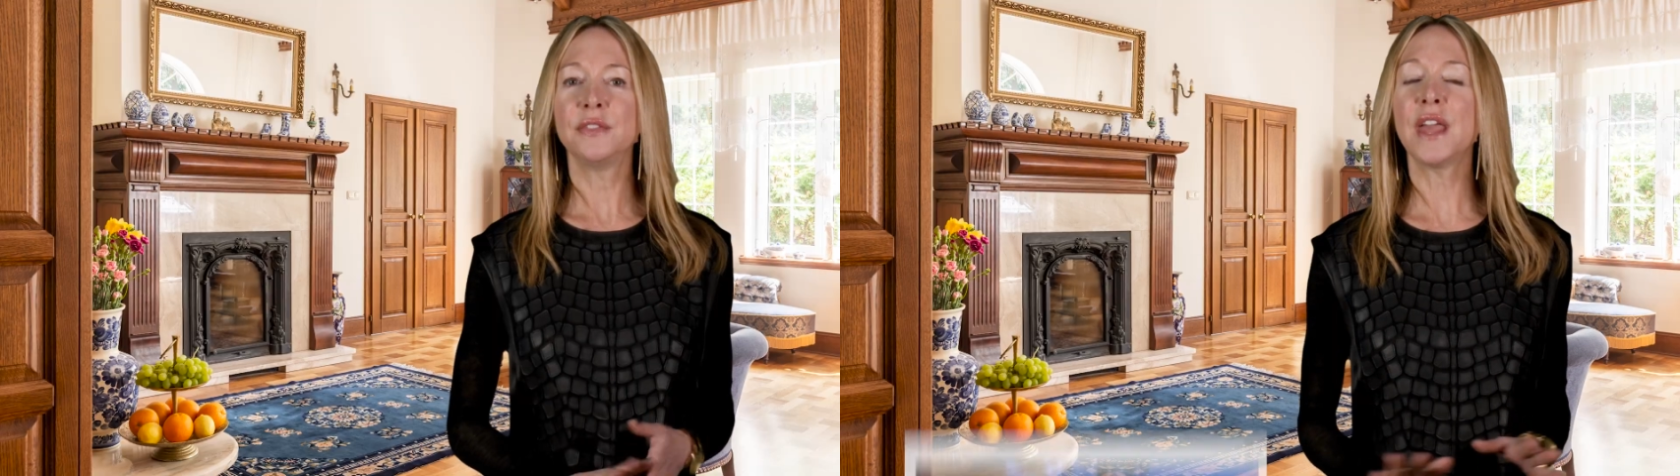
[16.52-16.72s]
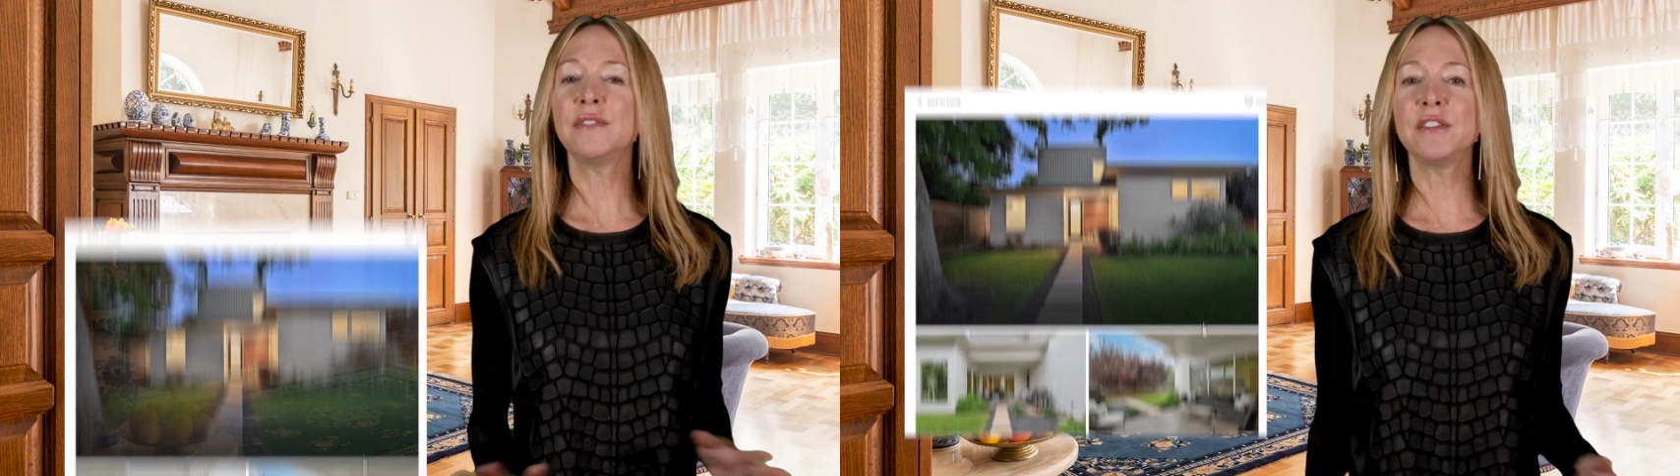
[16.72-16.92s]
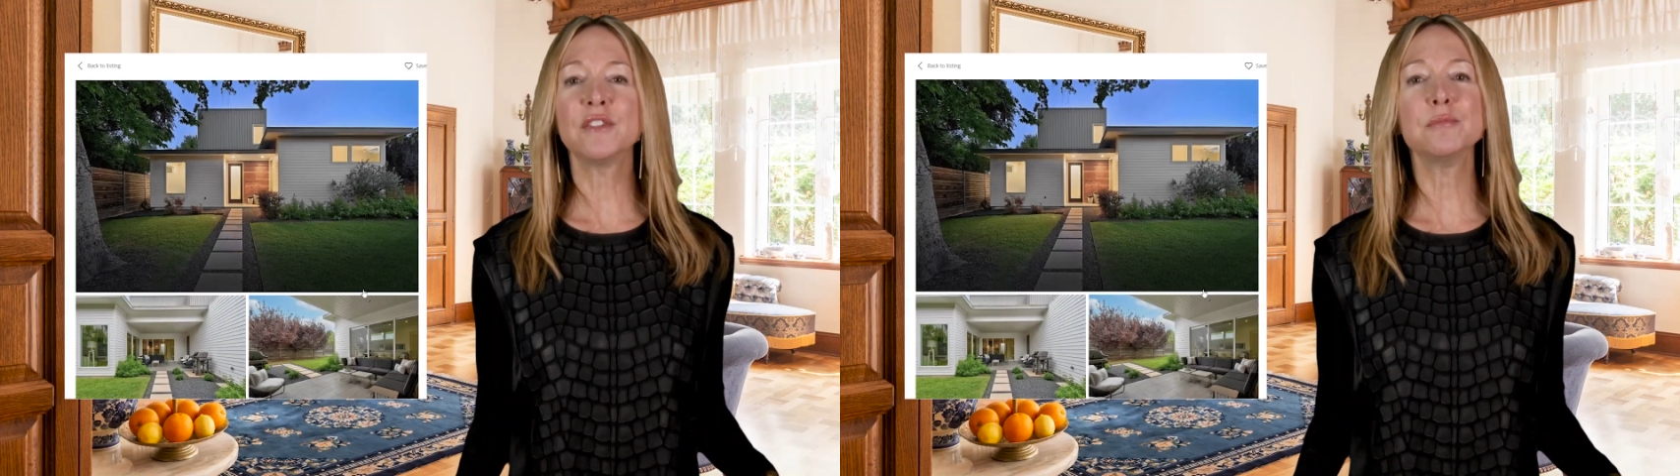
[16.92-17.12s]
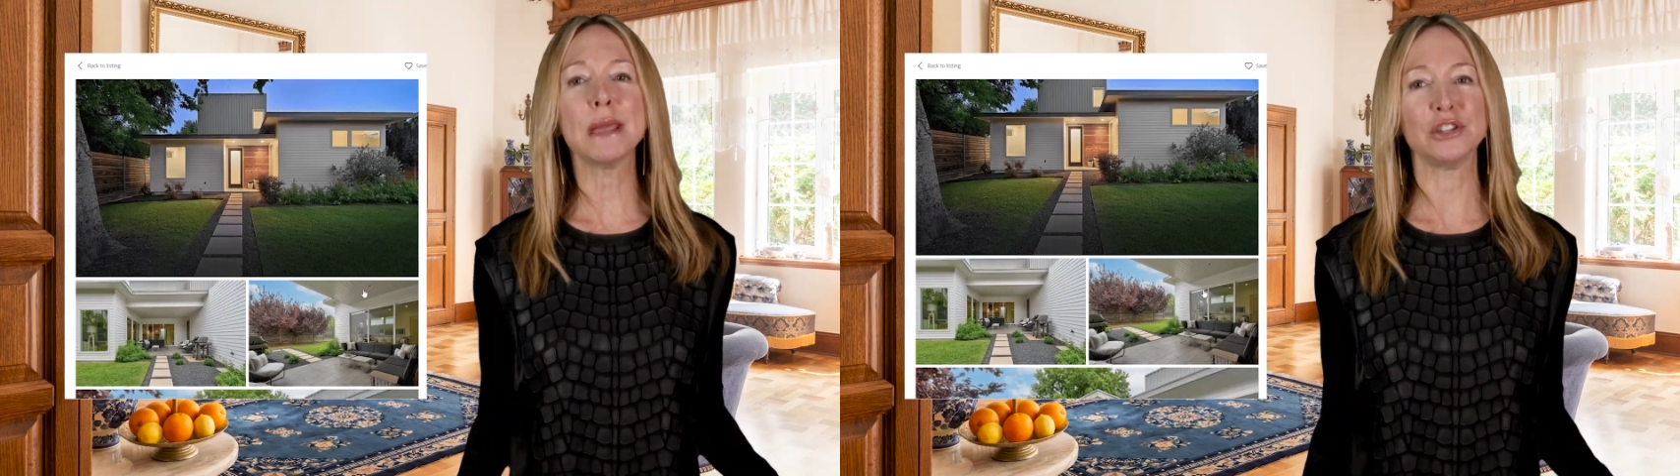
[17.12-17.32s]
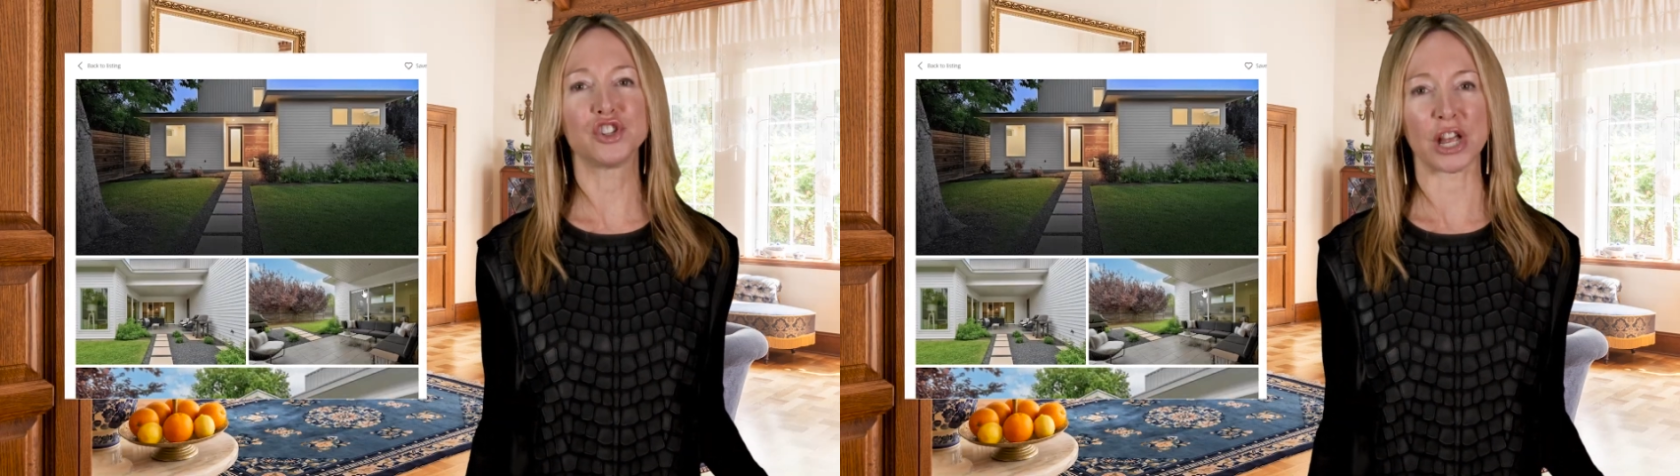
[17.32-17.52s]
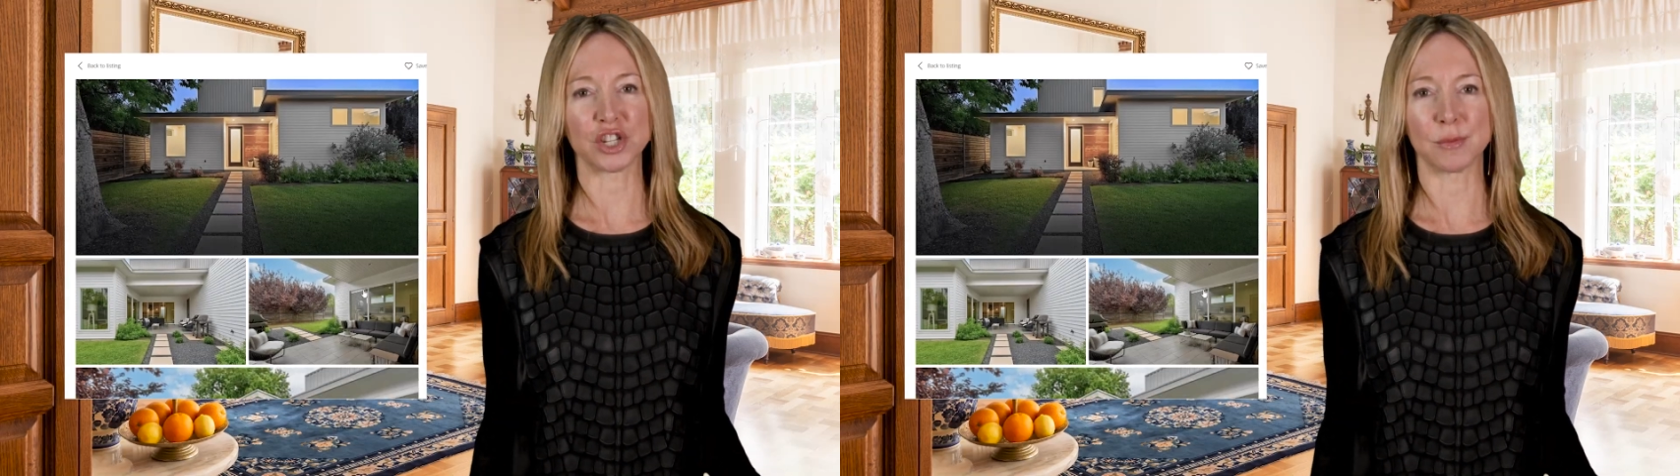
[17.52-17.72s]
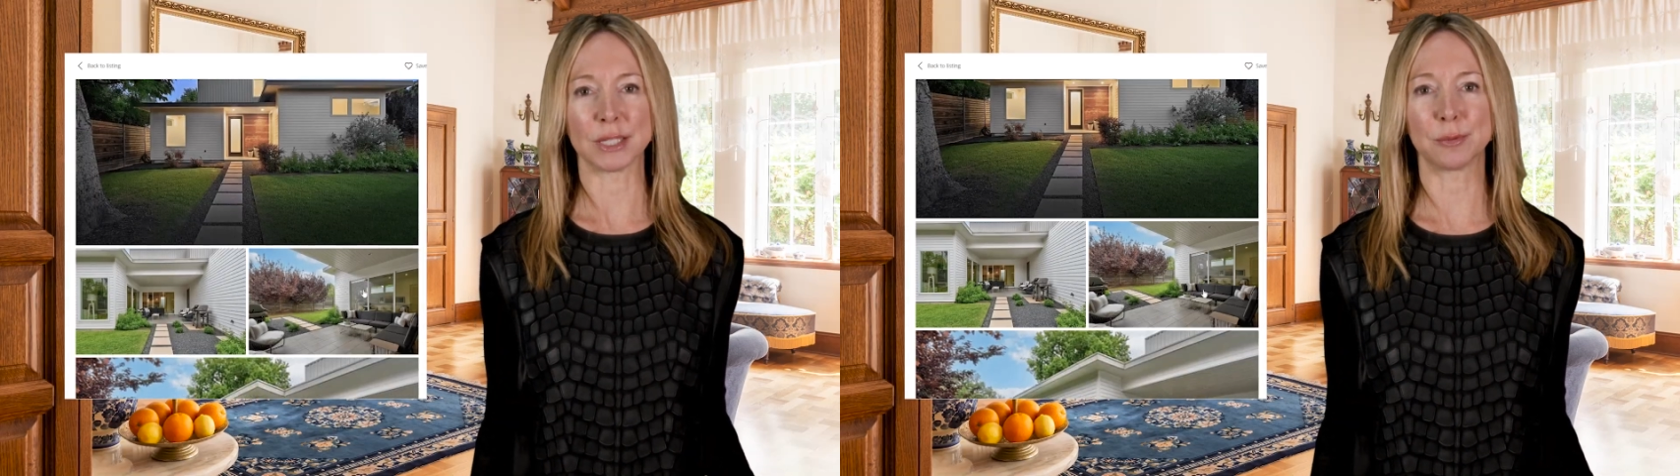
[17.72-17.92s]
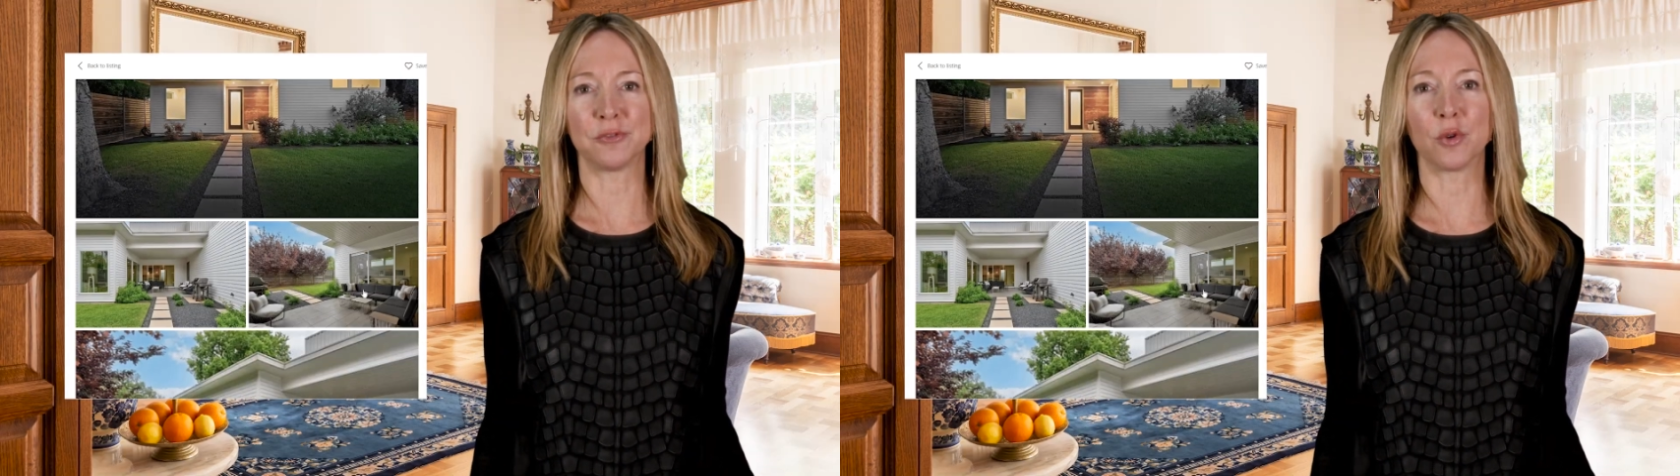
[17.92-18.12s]
they've even made
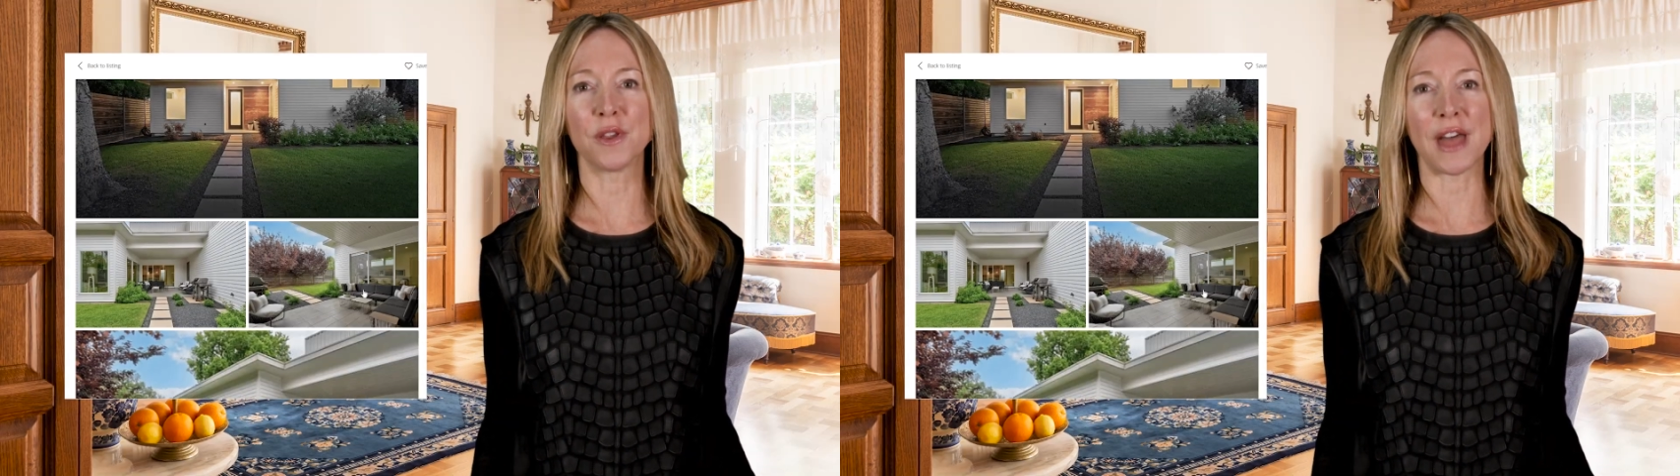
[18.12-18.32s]
judgments before